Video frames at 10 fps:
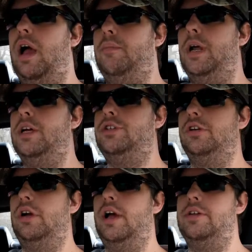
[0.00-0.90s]
I'm not
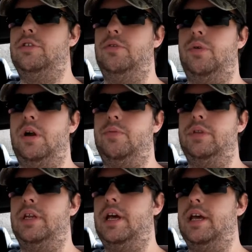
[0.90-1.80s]
sure how it's going to work
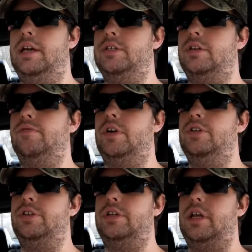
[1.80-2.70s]
with a 9-inch
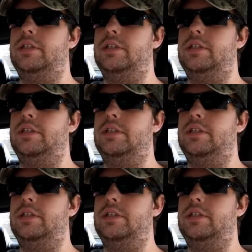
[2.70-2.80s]
conversion.